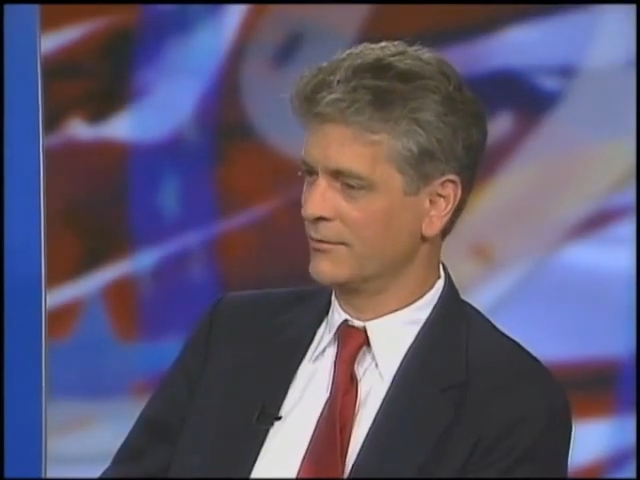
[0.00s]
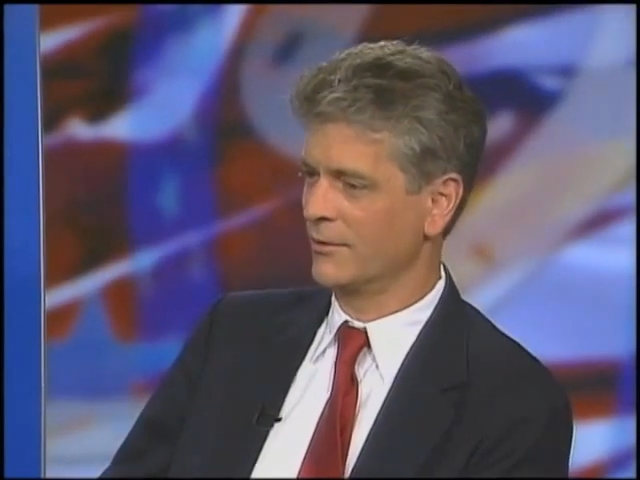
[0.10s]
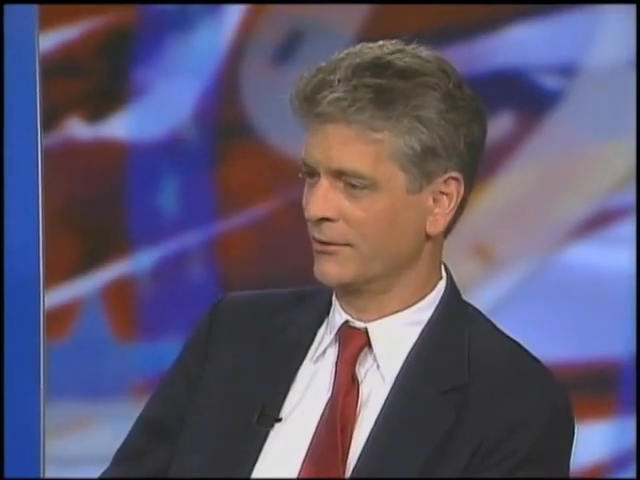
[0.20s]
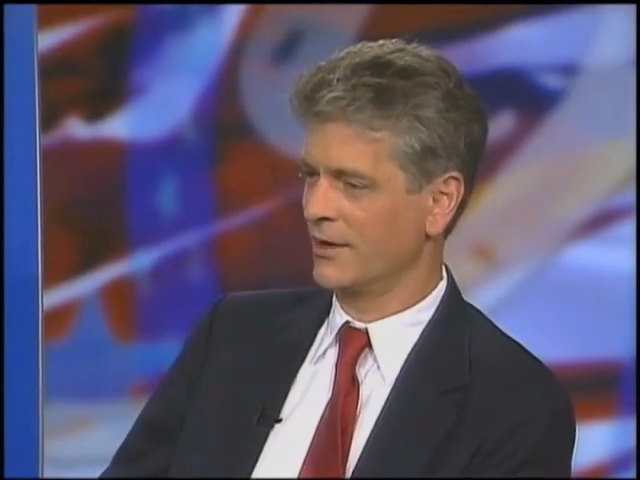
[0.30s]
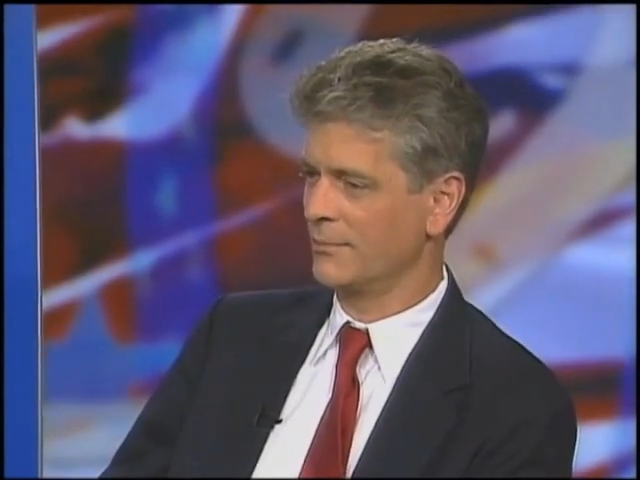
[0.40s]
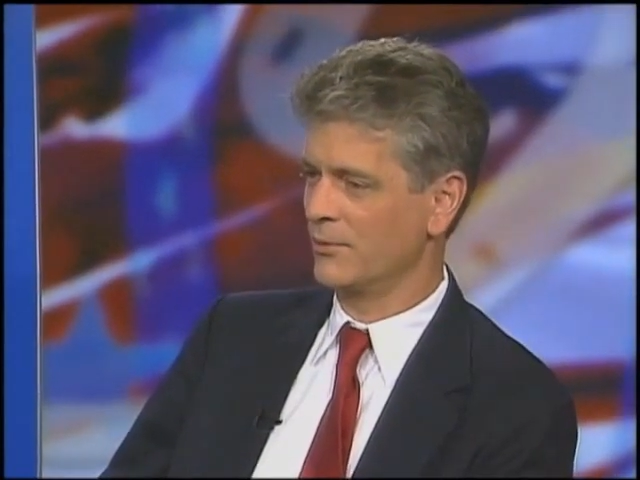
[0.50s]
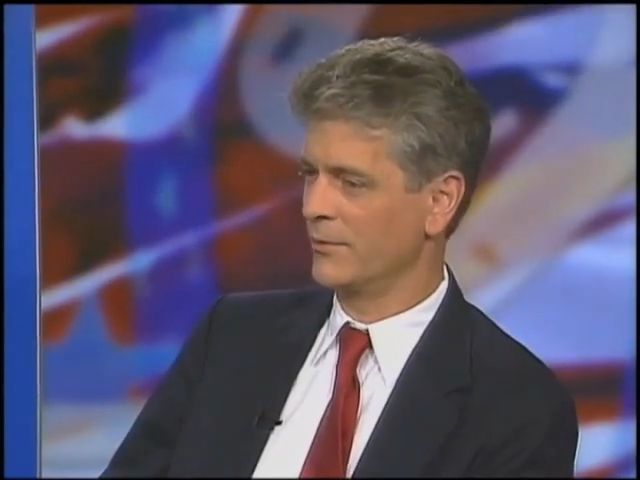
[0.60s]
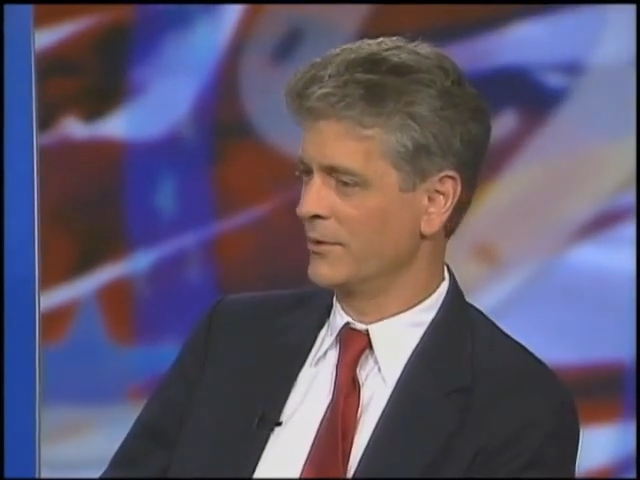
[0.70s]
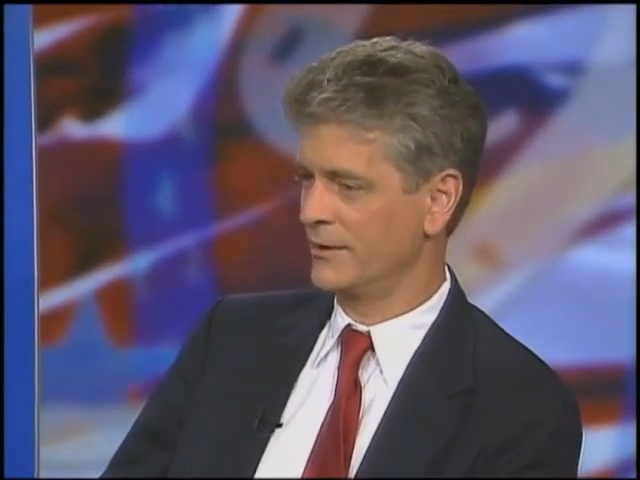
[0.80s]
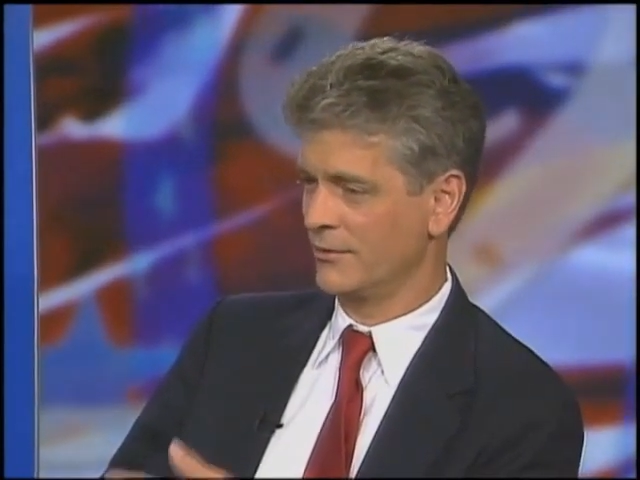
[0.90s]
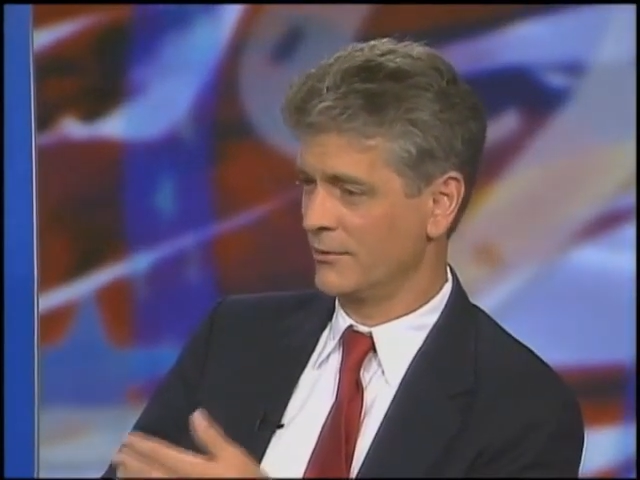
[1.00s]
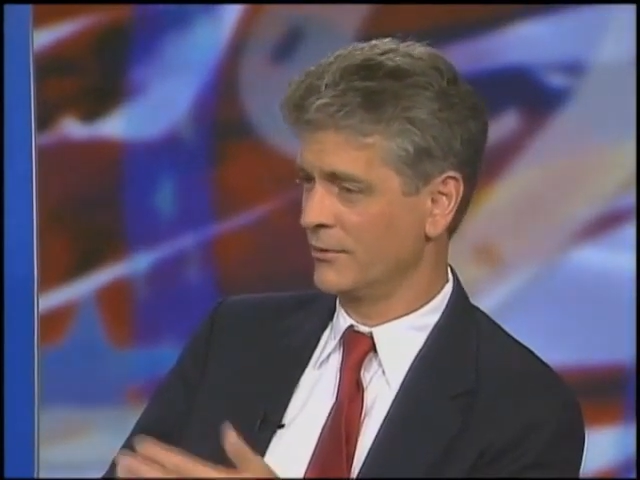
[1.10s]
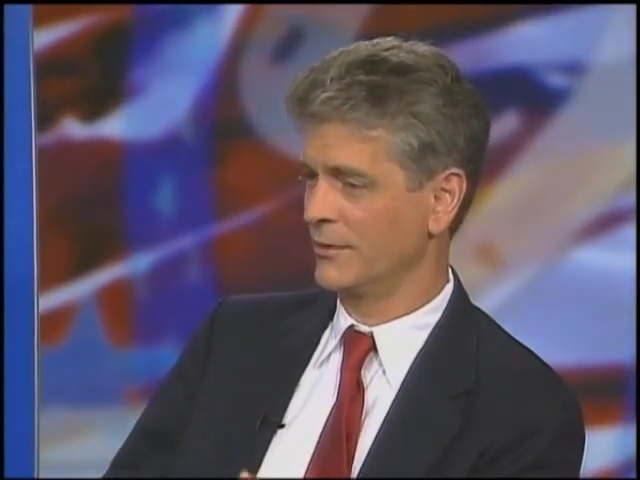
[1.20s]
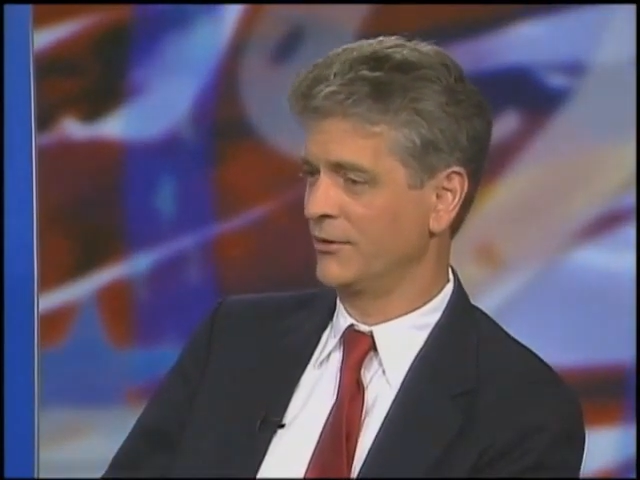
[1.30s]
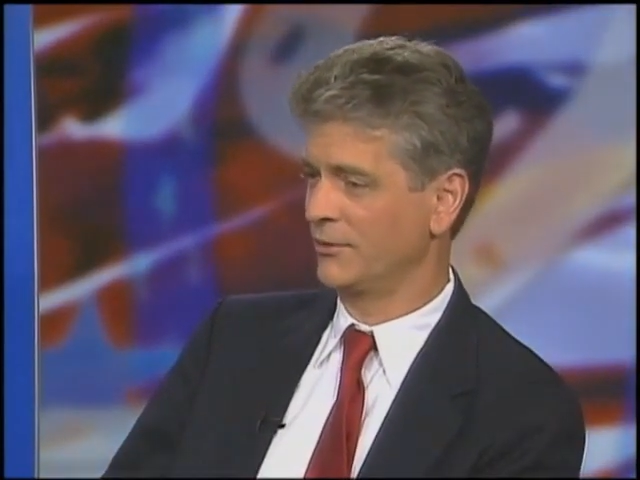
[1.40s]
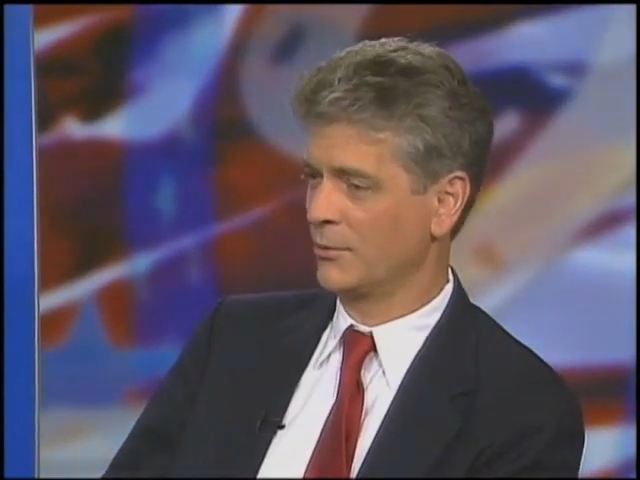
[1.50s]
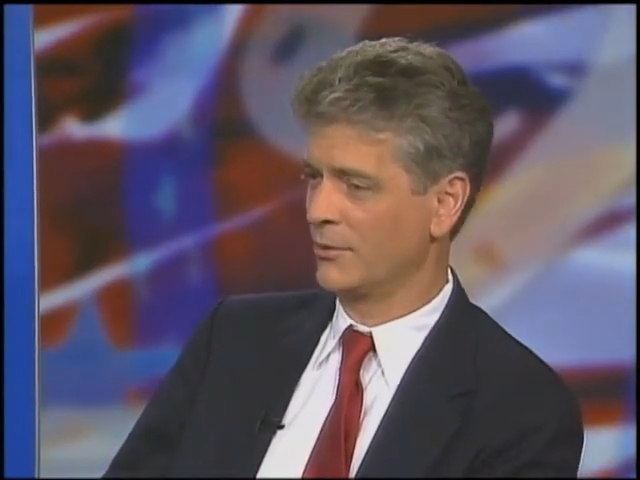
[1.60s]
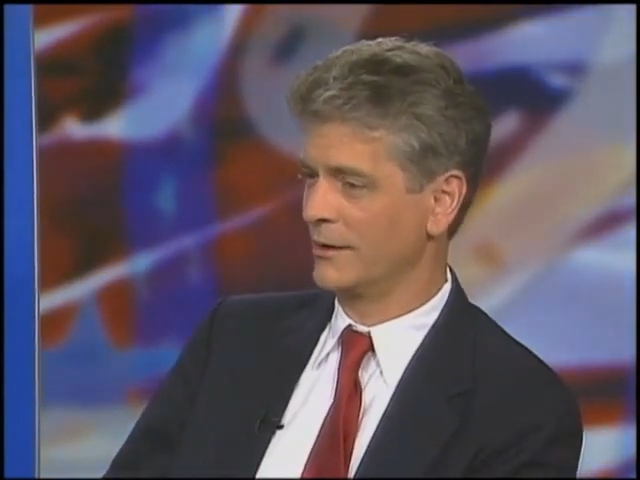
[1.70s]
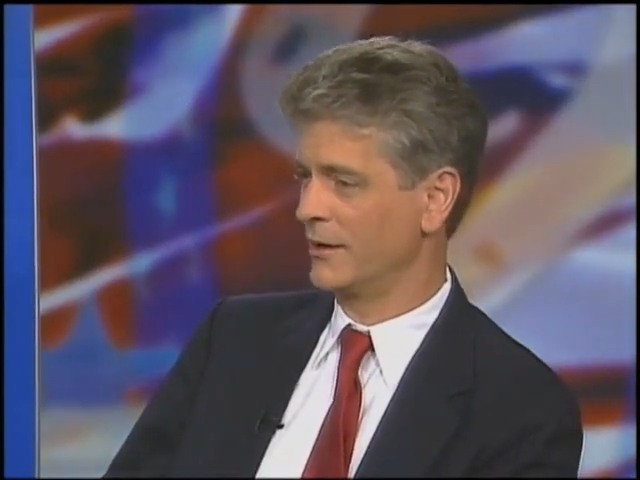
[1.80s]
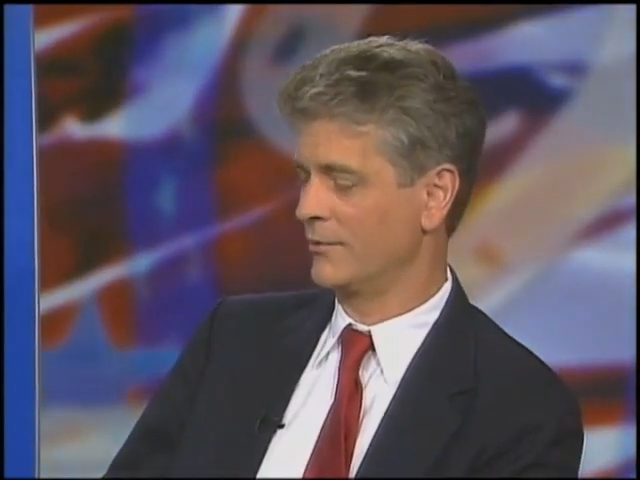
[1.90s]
For example, we were in here early this morning to